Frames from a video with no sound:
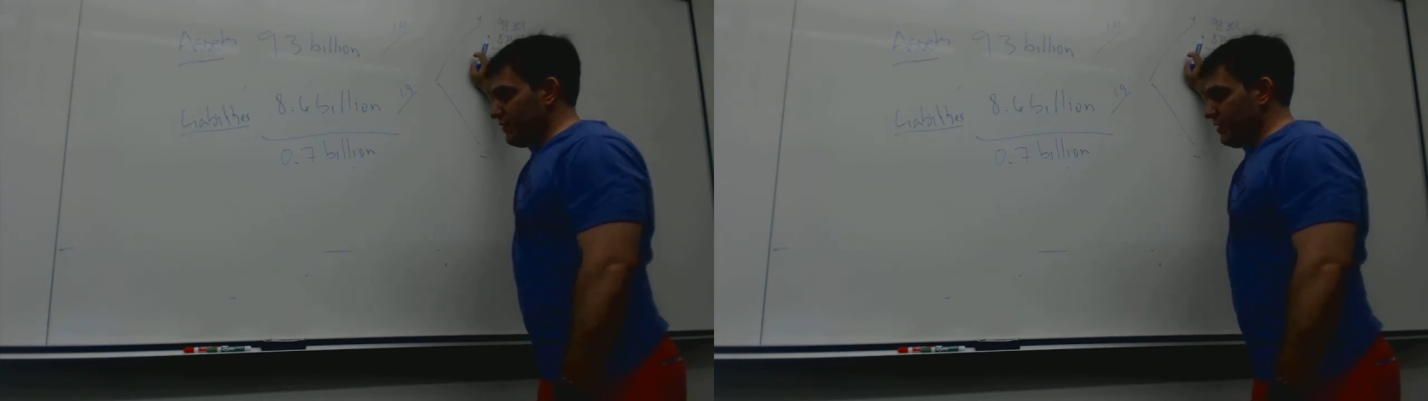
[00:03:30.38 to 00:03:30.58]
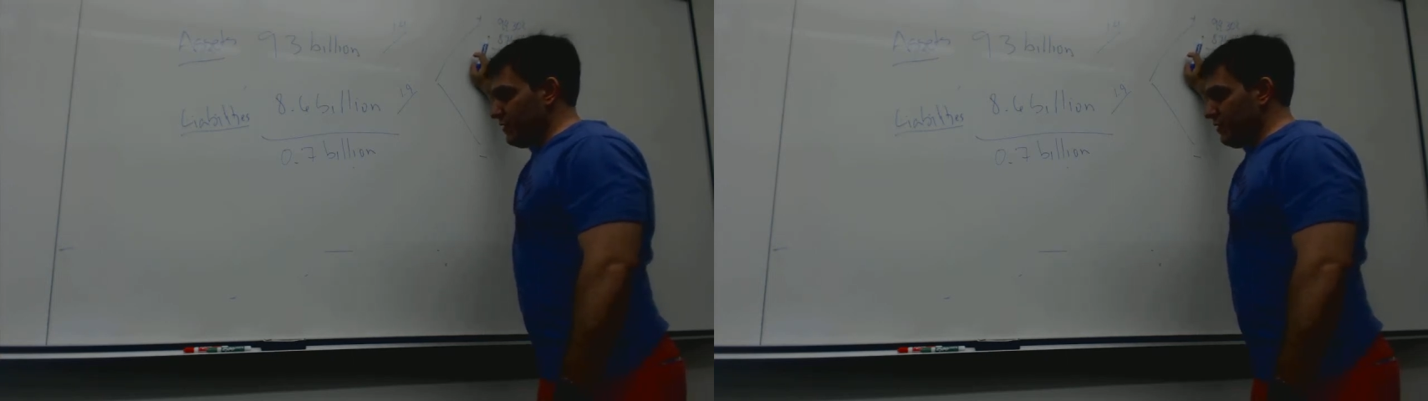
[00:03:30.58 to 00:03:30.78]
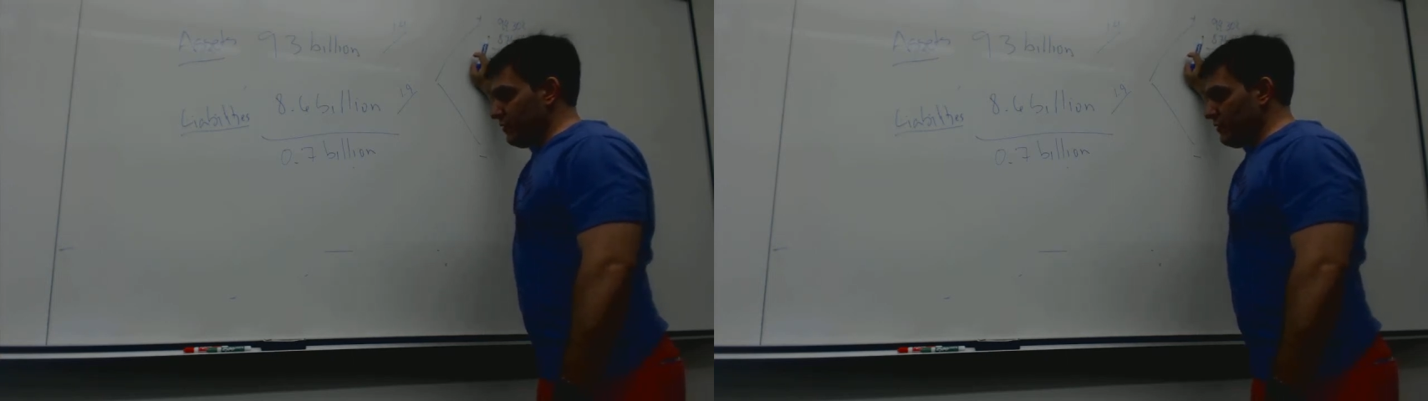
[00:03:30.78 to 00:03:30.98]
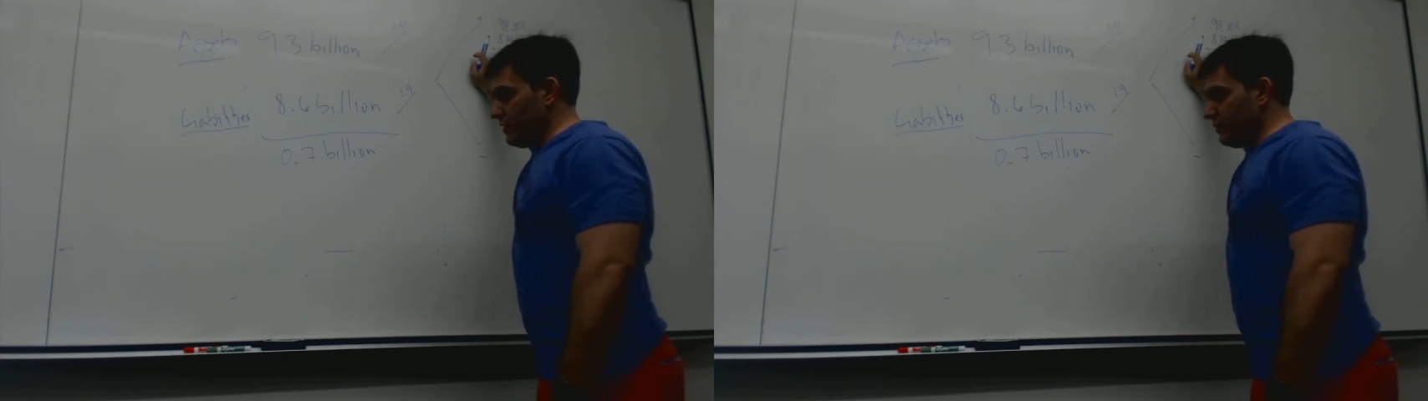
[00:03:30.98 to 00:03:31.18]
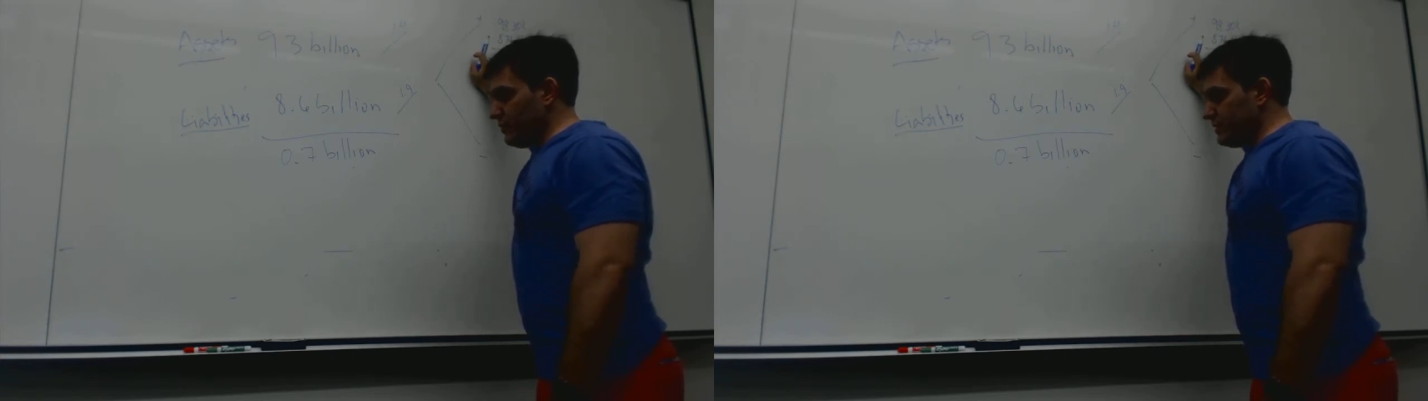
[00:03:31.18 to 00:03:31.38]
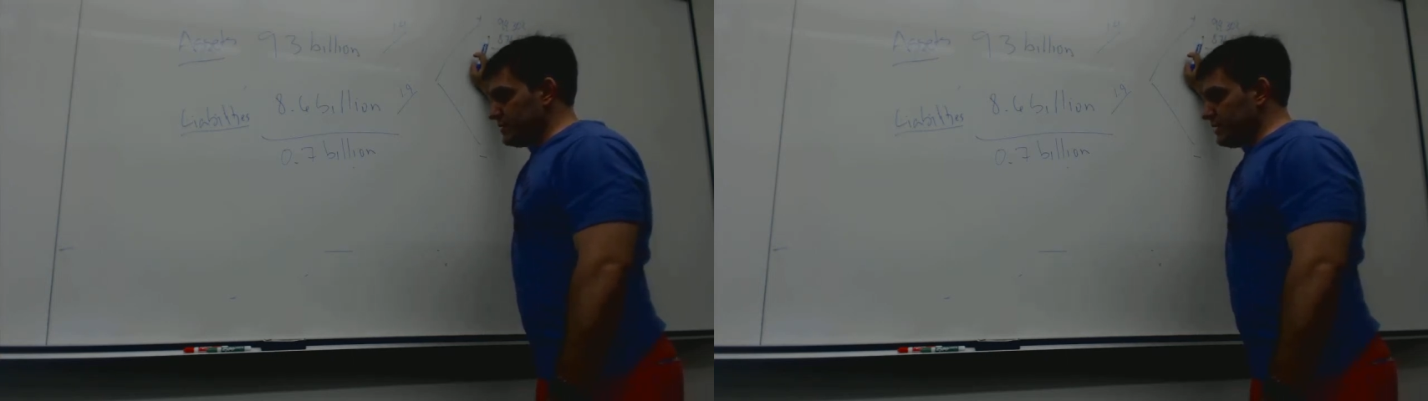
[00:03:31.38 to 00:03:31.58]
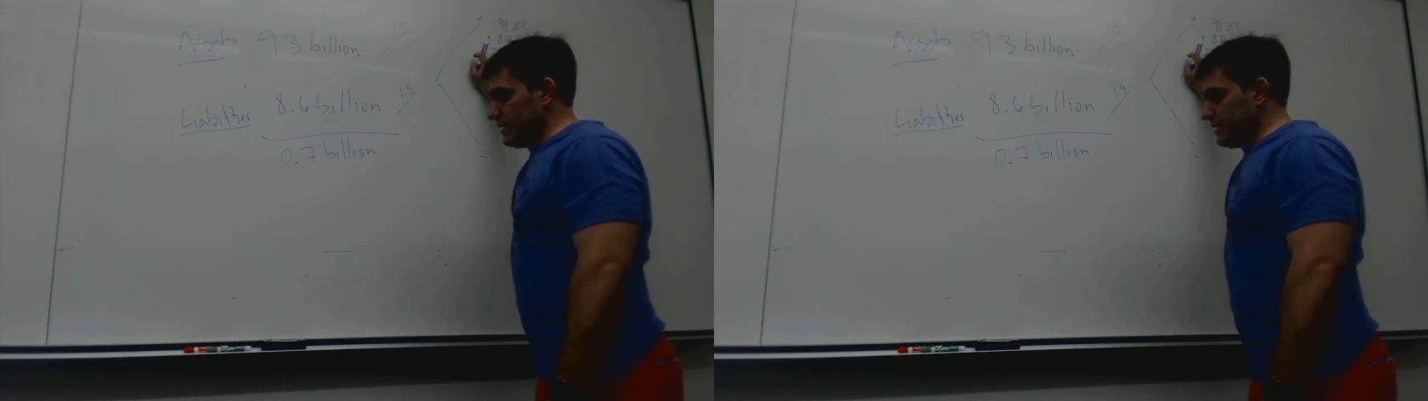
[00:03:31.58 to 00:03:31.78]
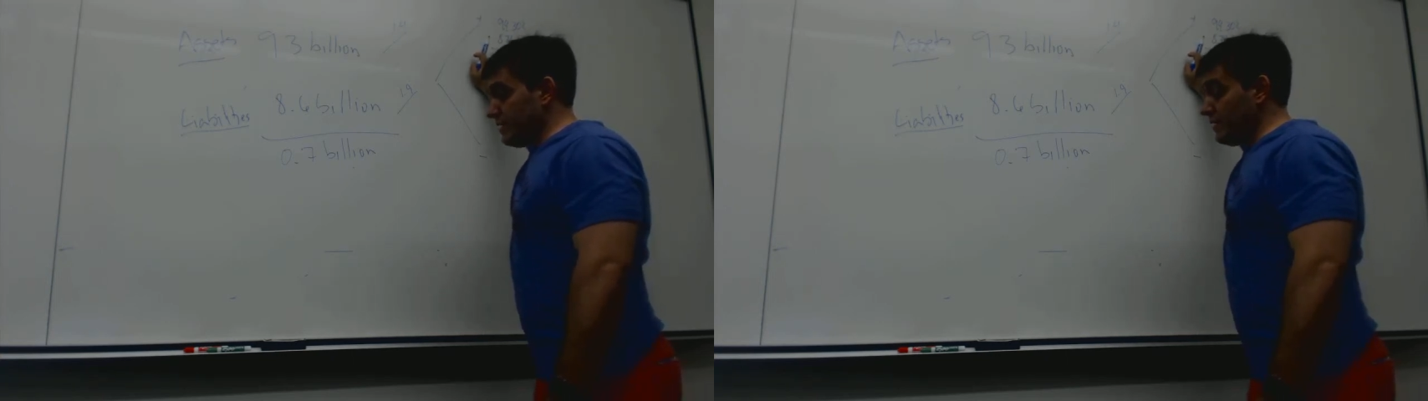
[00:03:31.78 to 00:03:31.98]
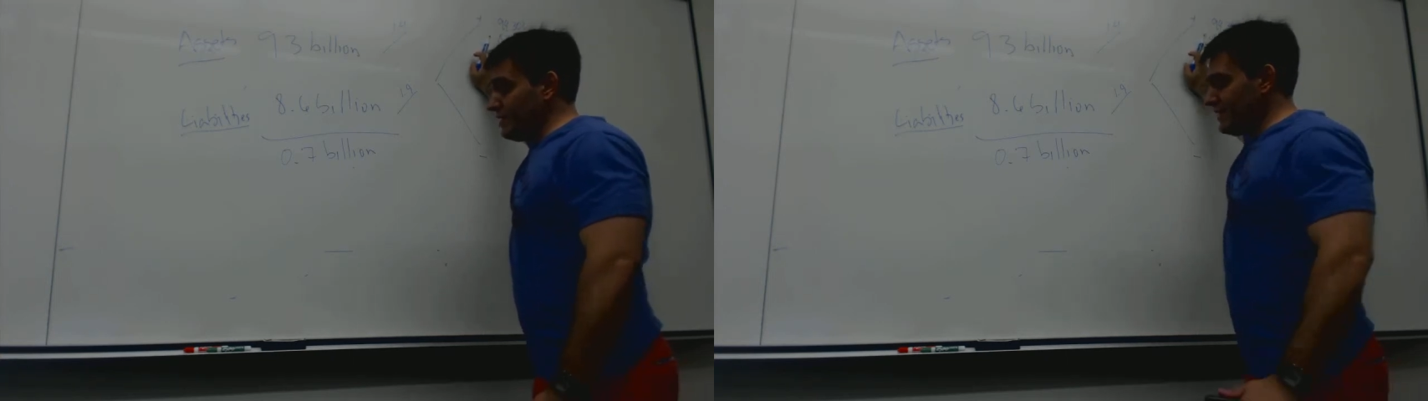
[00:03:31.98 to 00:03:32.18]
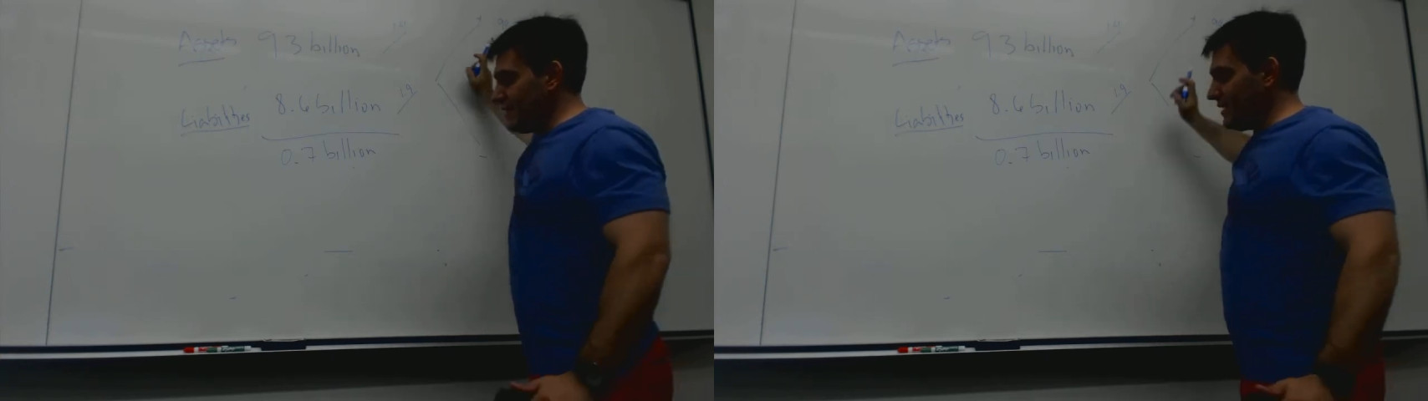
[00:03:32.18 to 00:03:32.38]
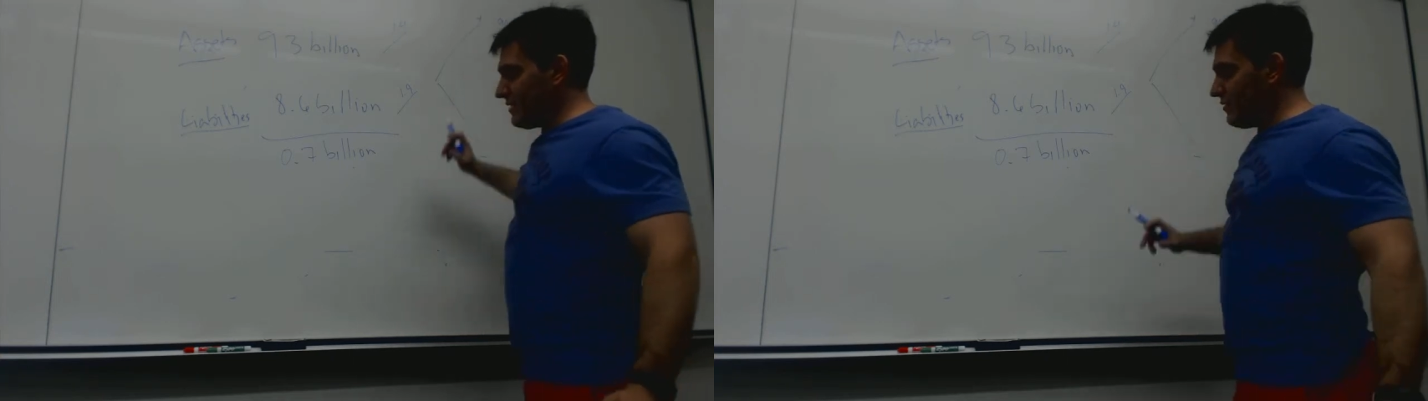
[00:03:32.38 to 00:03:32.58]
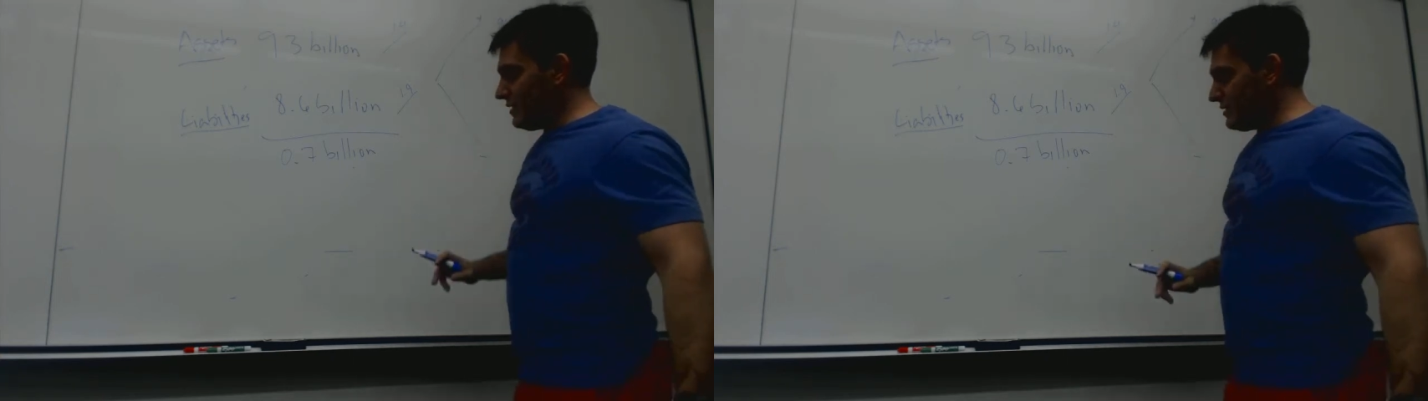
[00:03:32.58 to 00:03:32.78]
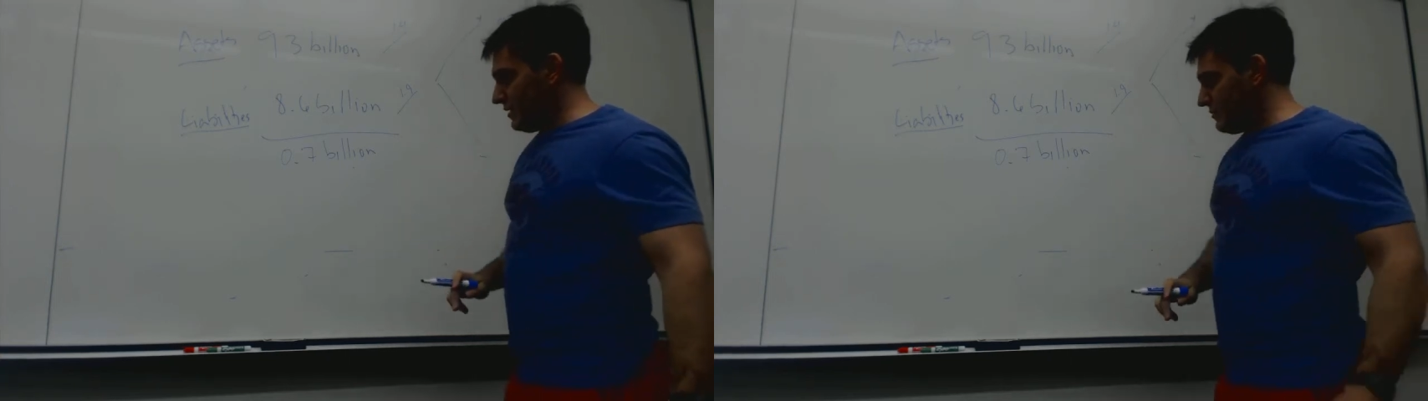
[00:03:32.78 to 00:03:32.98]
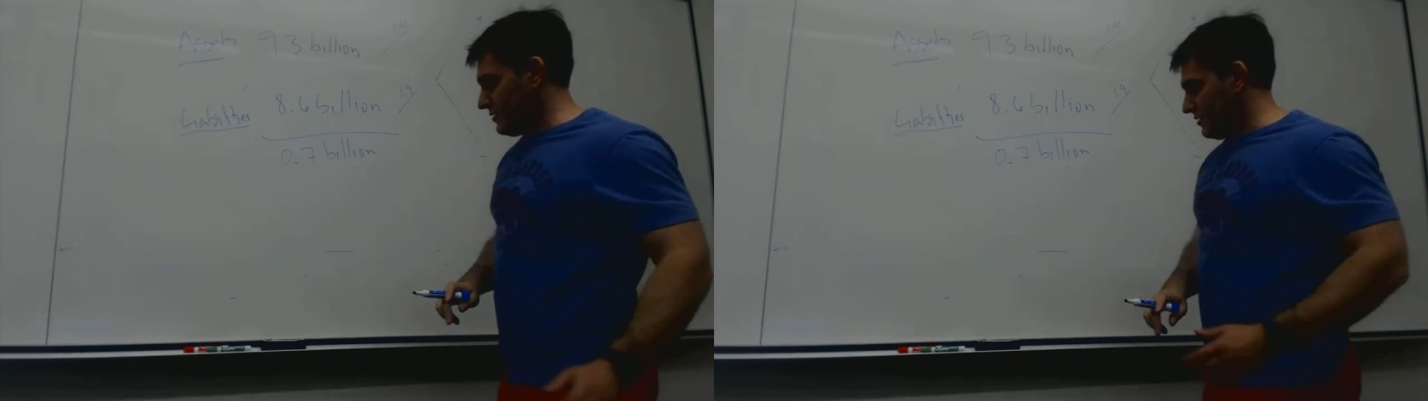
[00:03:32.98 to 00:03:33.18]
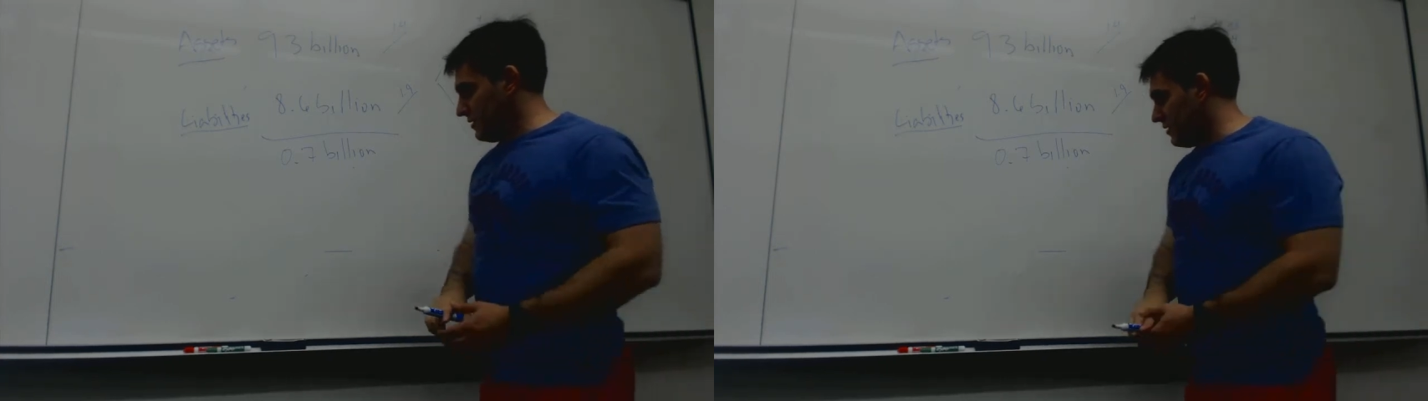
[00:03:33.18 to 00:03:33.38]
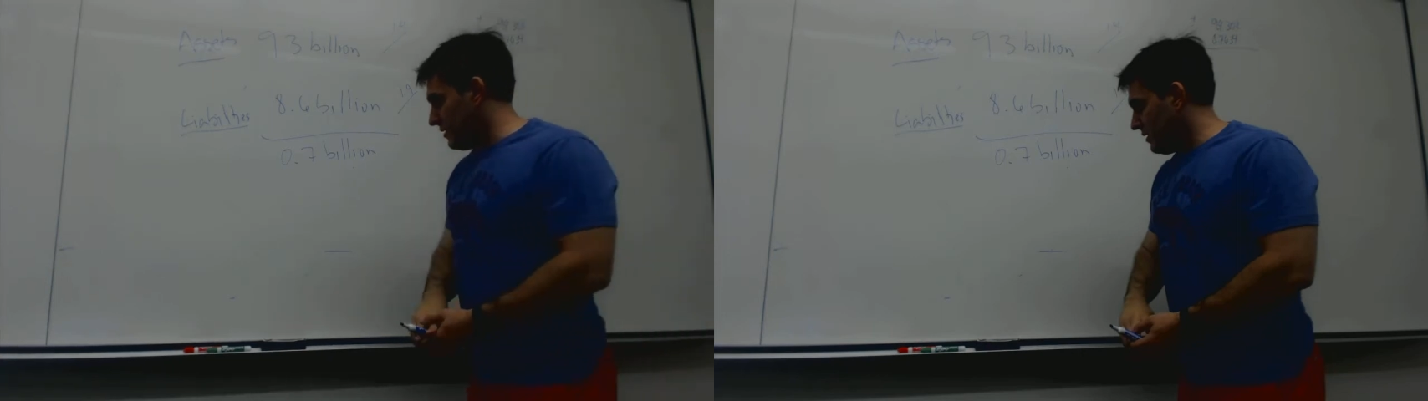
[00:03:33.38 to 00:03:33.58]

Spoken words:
for every 1% there is a decrease. Sorry,